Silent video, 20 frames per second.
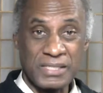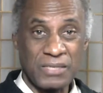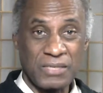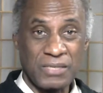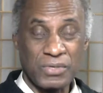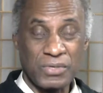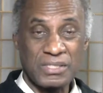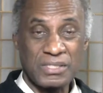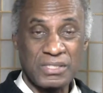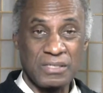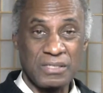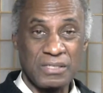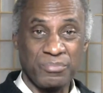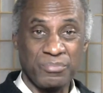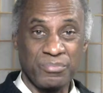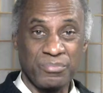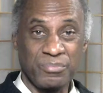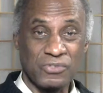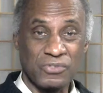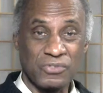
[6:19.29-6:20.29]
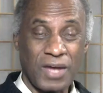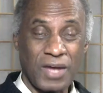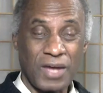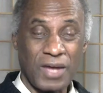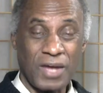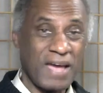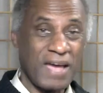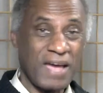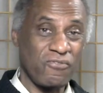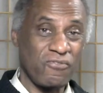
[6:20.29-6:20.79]
They want to see the ball drop. I
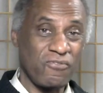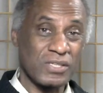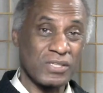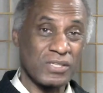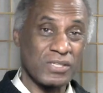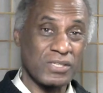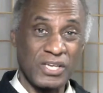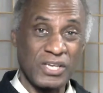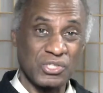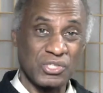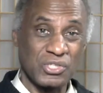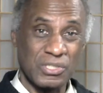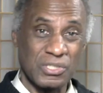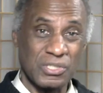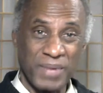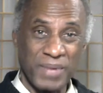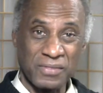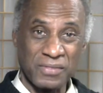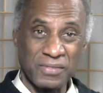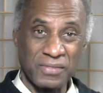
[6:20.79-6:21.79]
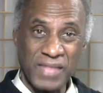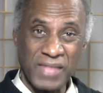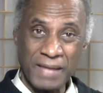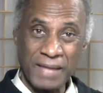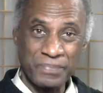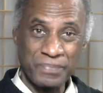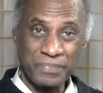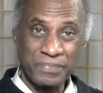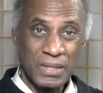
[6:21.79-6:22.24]
have reservations about that.